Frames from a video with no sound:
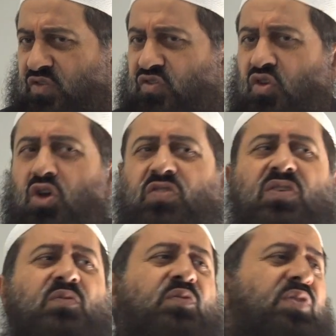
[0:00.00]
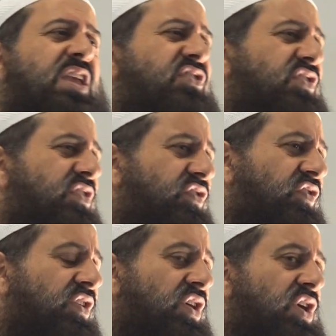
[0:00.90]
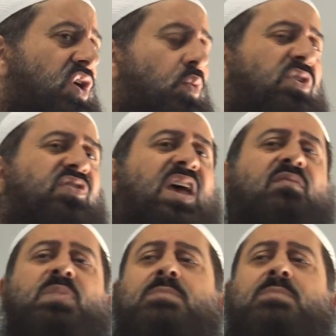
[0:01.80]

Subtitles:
certain features which they have